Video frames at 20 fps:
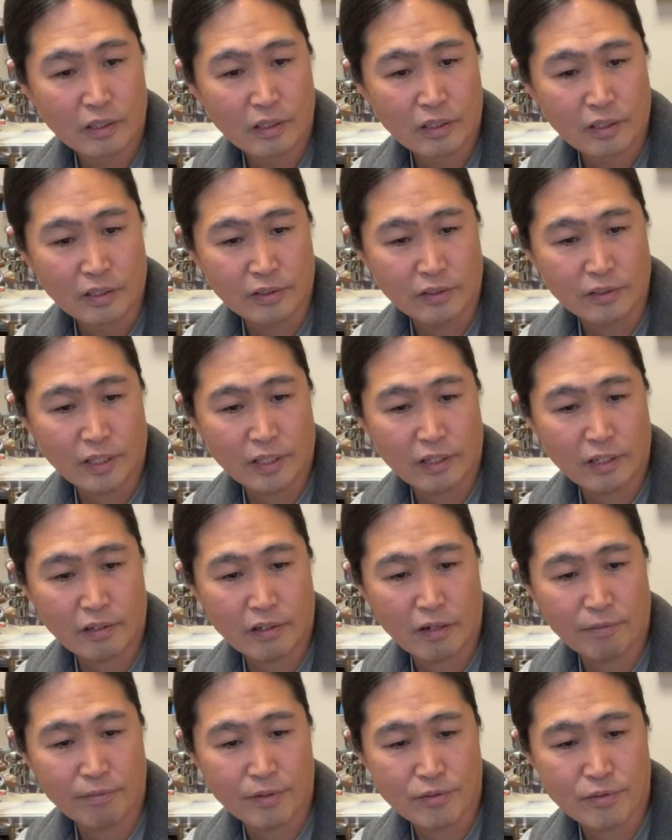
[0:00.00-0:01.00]
It's not a
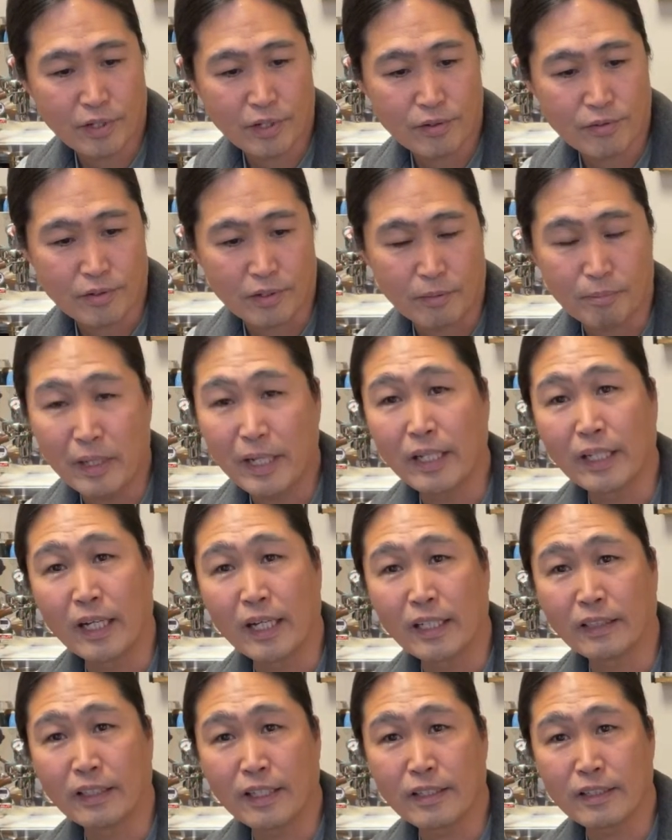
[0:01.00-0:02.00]
coffee sensor. Man, I,
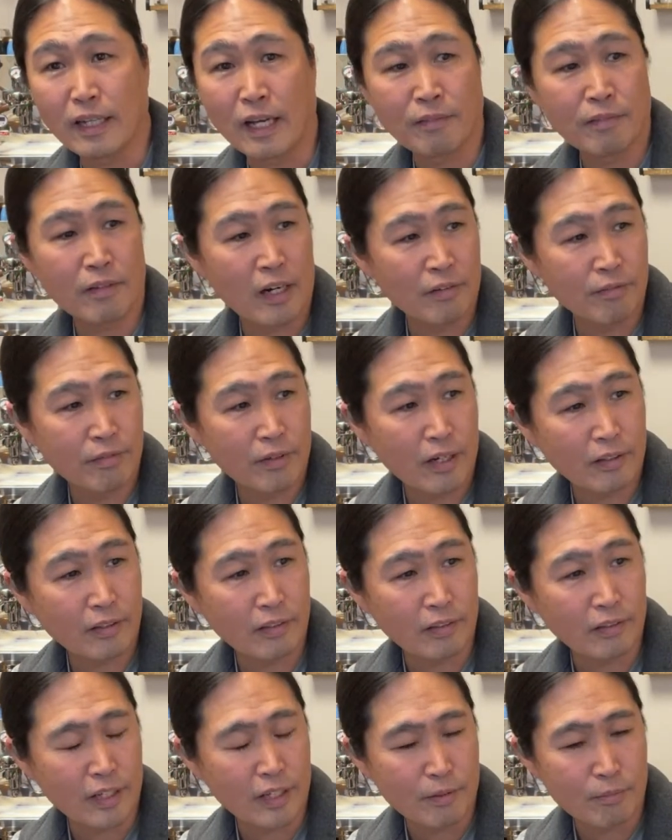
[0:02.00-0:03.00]
uh, that's, I, I forgot the
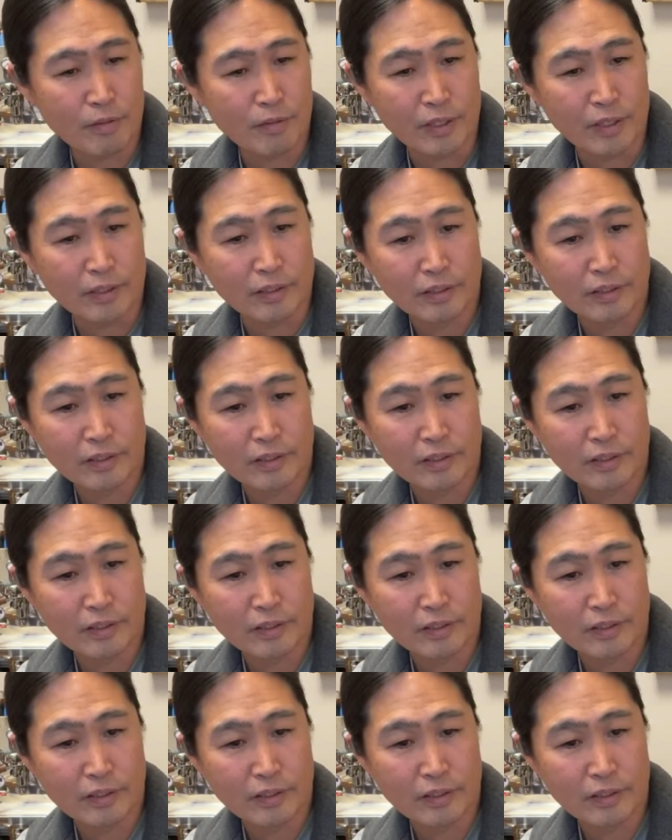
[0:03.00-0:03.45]
name of it.